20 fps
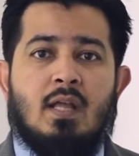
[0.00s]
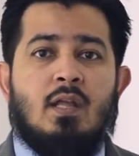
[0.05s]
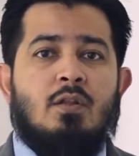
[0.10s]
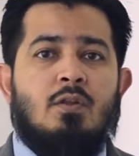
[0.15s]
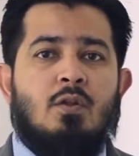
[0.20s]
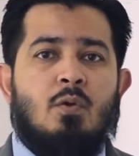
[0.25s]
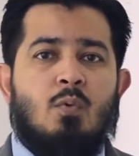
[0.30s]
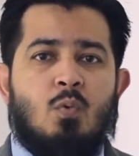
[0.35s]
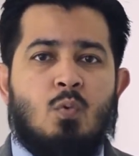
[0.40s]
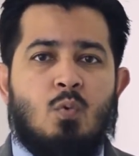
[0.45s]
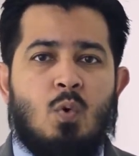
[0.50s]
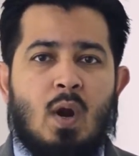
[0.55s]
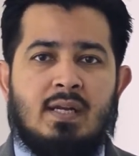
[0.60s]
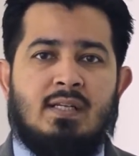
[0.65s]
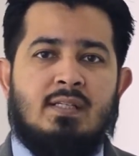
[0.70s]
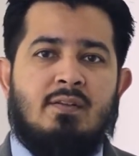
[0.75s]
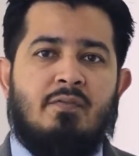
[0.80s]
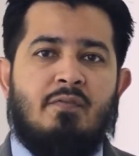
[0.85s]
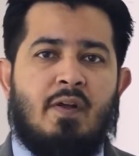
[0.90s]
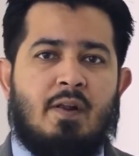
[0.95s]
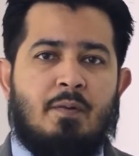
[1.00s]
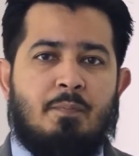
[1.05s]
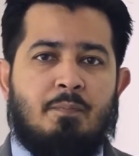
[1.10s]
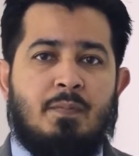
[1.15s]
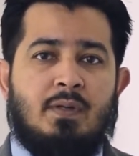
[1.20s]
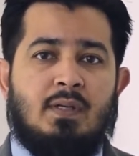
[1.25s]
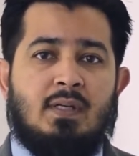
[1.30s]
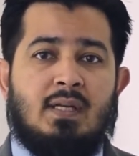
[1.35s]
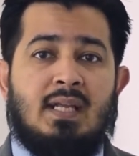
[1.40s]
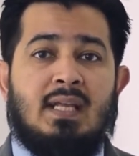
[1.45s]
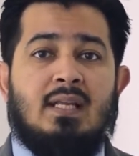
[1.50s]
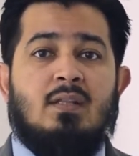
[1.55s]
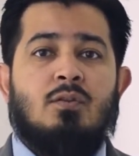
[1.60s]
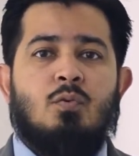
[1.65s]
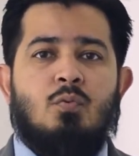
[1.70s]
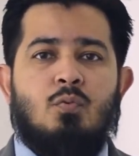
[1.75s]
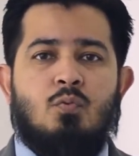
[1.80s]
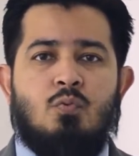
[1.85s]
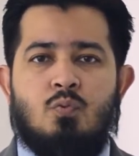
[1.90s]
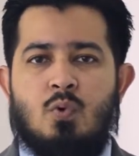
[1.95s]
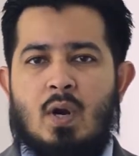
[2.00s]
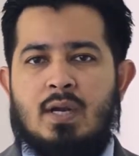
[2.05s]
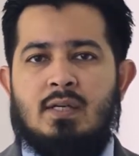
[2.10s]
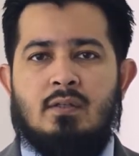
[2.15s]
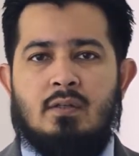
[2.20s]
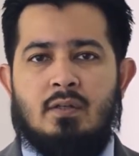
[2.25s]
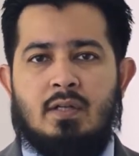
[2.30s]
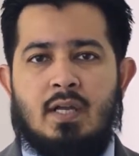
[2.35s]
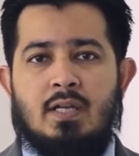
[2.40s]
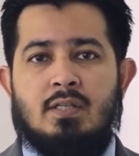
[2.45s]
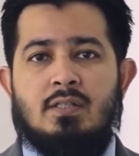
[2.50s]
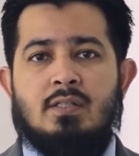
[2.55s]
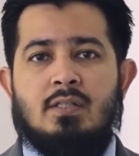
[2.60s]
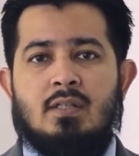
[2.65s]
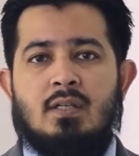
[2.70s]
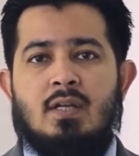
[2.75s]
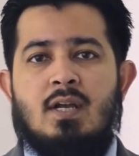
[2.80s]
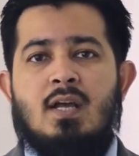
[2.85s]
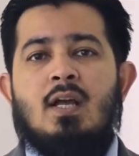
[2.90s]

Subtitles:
the right development in the right location.